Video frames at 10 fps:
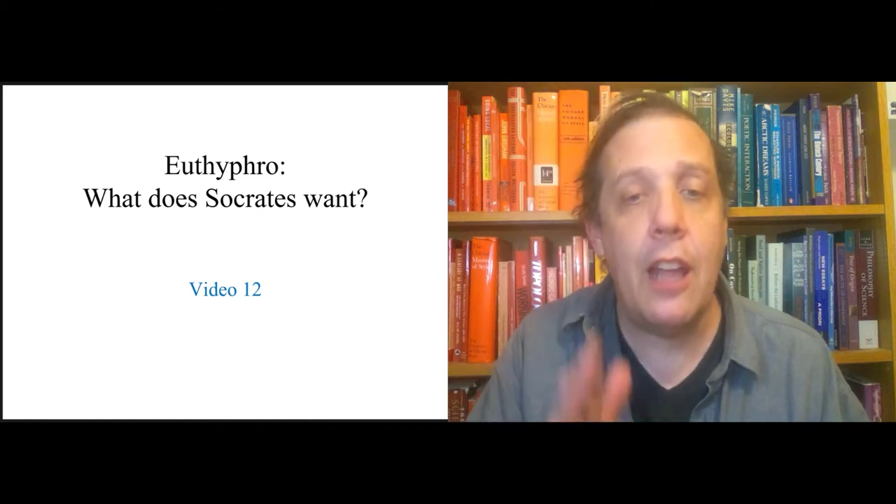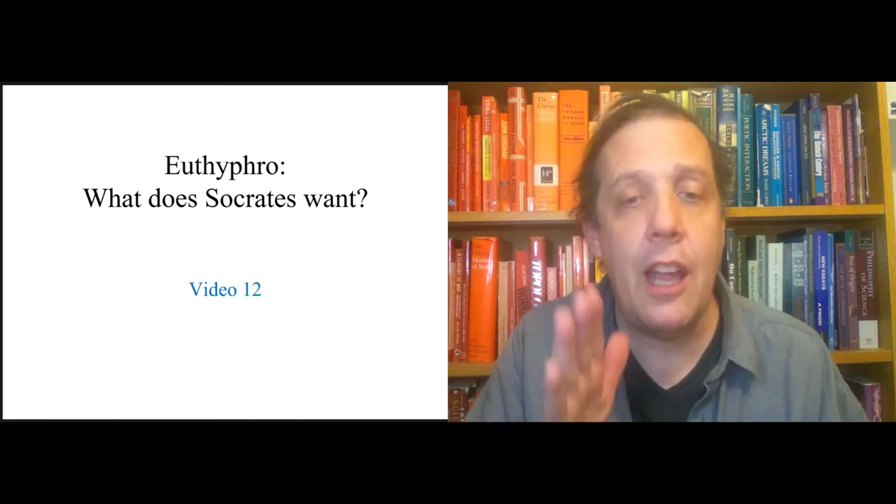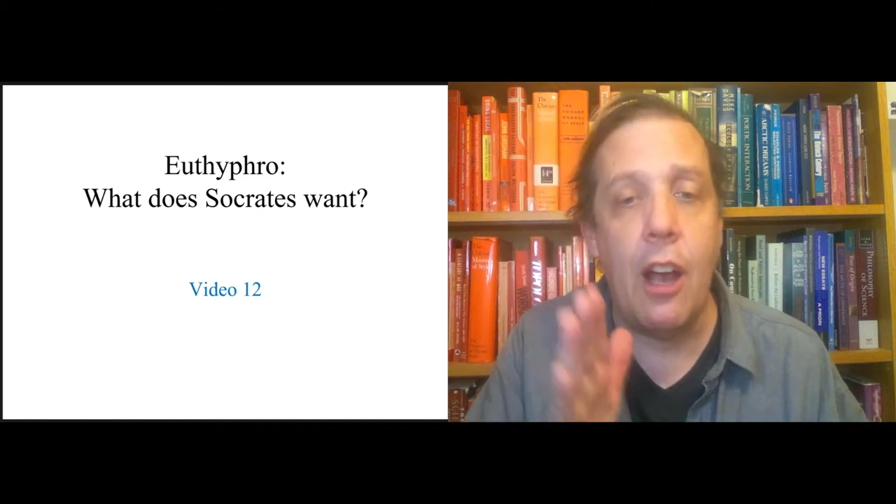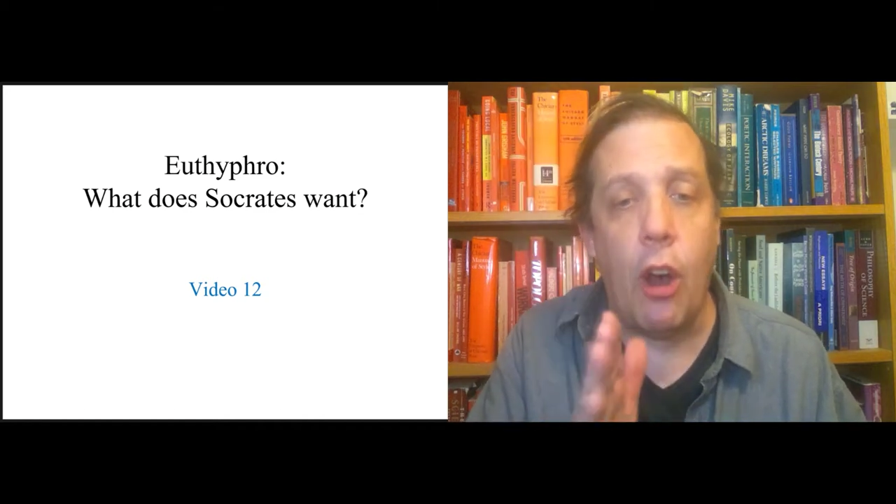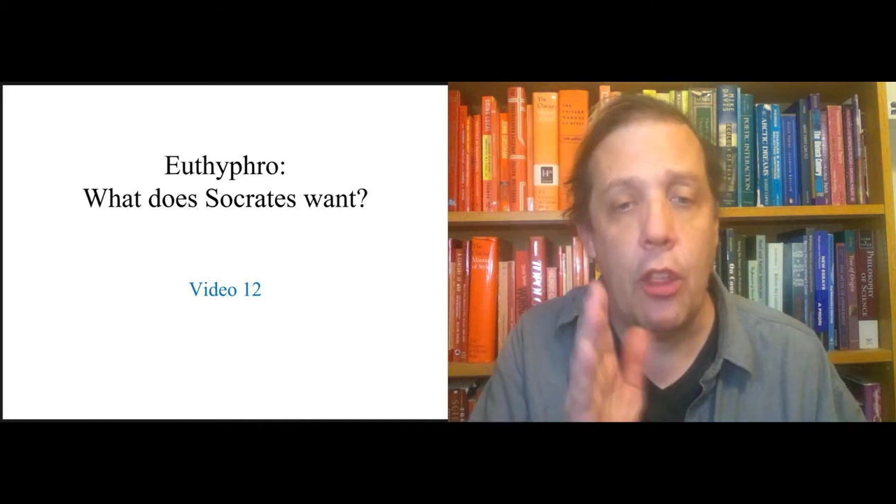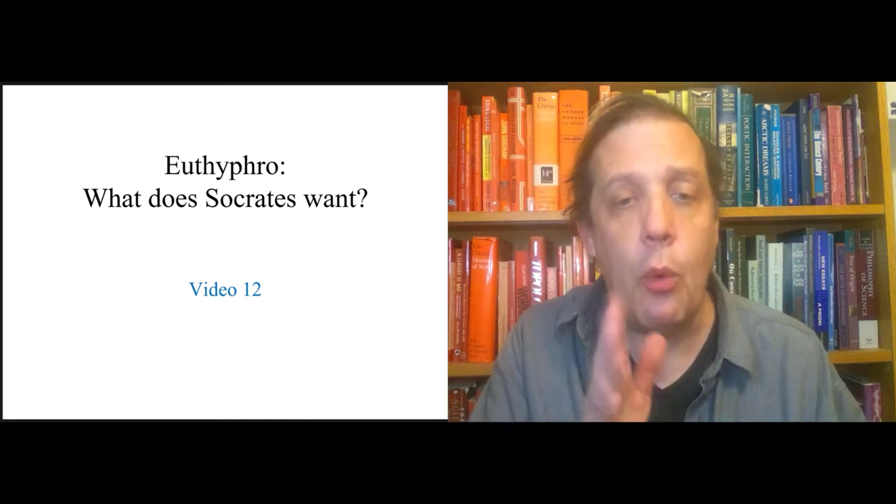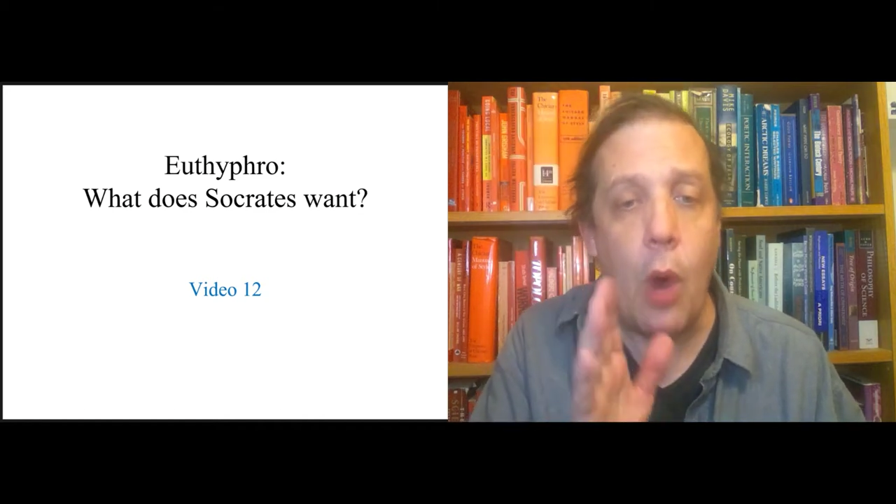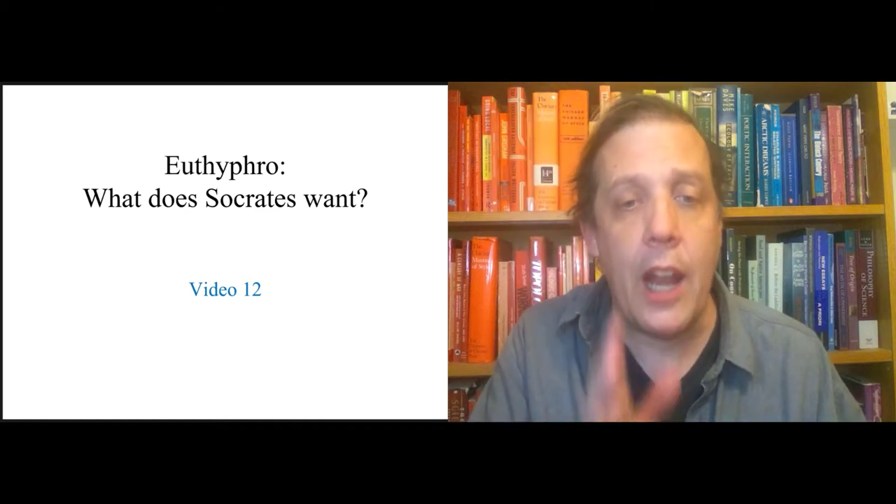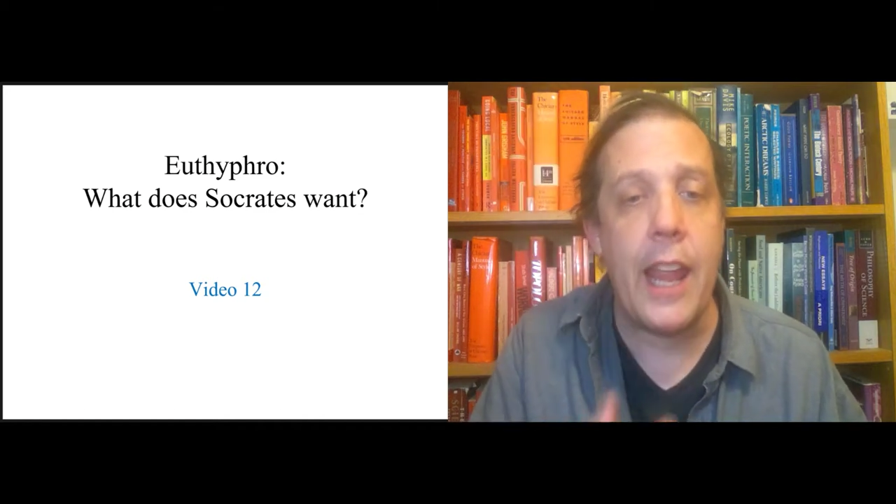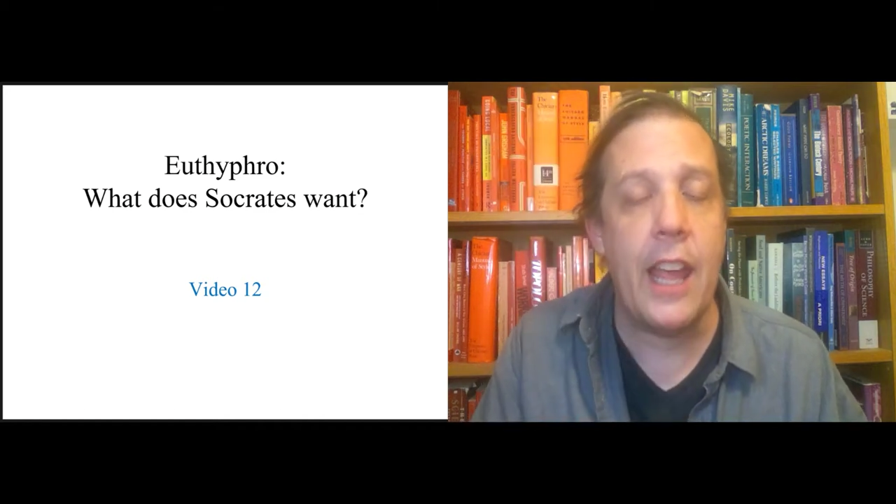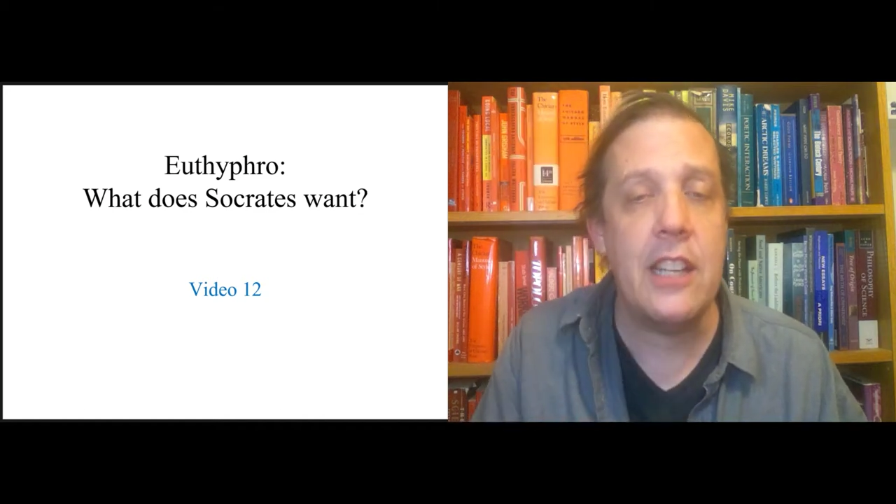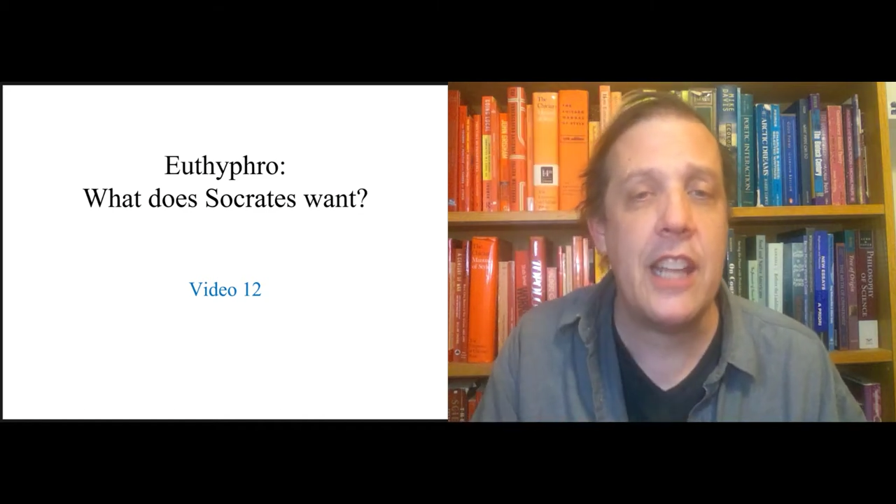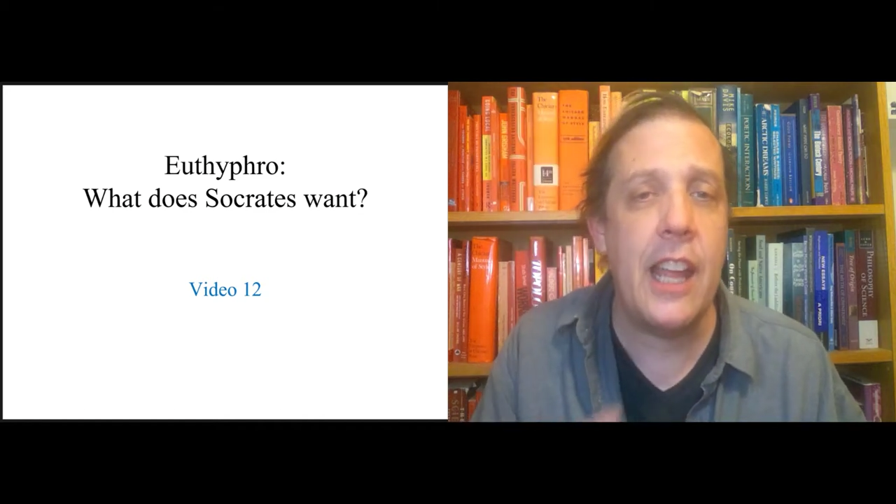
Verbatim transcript: and on the one hand